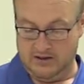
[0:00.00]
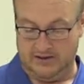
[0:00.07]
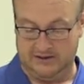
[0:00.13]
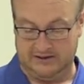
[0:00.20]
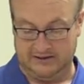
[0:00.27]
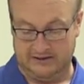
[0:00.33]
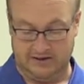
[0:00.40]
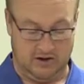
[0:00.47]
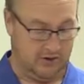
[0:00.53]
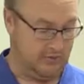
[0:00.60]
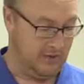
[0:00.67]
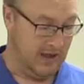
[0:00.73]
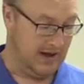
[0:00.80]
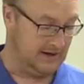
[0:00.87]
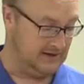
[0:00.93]
This is our
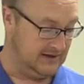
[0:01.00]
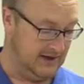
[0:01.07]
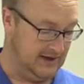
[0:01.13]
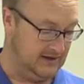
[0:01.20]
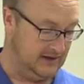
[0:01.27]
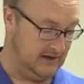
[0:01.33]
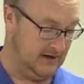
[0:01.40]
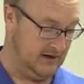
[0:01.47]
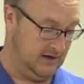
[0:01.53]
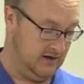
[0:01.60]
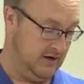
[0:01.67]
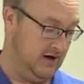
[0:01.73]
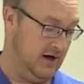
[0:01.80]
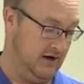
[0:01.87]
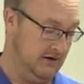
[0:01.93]
black seasoning.
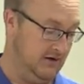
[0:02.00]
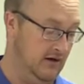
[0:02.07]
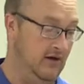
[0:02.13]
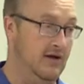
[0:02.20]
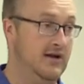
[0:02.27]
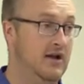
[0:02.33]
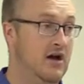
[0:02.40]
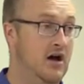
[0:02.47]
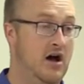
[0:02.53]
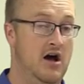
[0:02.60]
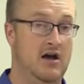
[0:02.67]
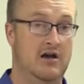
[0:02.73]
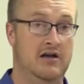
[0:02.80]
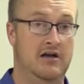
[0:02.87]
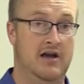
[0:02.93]
You need a really
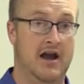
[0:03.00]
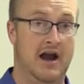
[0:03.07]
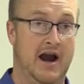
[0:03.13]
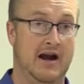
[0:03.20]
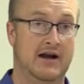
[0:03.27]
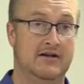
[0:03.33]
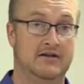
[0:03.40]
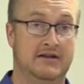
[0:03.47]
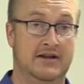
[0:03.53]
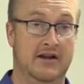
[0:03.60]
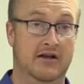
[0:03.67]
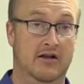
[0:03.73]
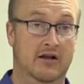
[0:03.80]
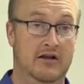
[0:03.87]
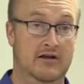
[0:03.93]
hot iron
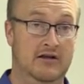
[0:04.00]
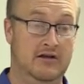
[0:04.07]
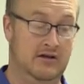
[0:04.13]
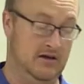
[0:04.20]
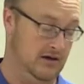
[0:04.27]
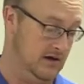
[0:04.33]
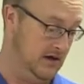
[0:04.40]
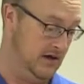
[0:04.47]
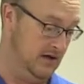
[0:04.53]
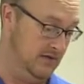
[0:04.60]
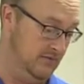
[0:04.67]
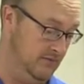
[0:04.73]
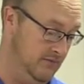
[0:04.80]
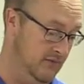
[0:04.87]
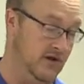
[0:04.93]
skillet
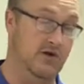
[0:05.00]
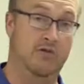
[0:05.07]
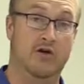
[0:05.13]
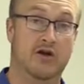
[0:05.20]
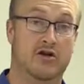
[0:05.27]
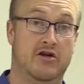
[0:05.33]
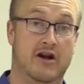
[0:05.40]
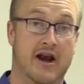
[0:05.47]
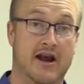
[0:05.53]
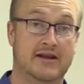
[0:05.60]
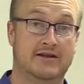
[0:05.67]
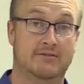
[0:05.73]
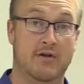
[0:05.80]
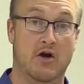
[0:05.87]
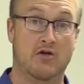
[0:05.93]
um, you will
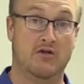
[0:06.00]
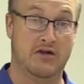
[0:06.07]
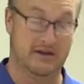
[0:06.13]
create smoke.